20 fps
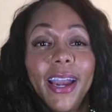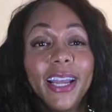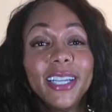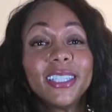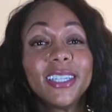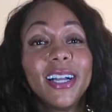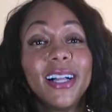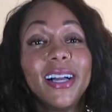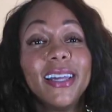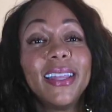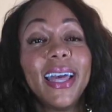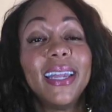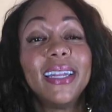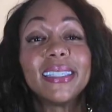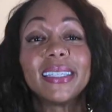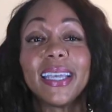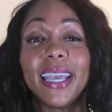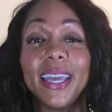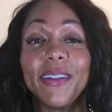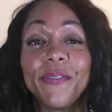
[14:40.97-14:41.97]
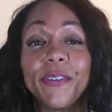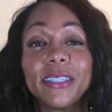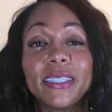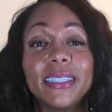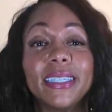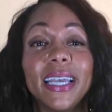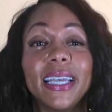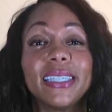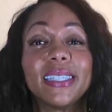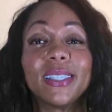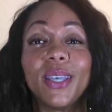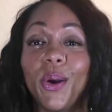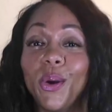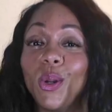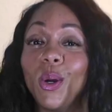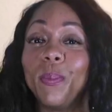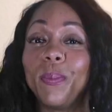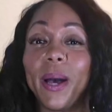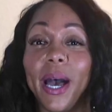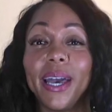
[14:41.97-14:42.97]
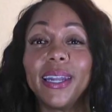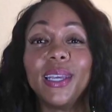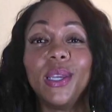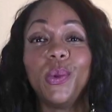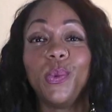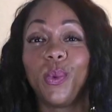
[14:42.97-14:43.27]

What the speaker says: All right, y'all, and that is it for today's total body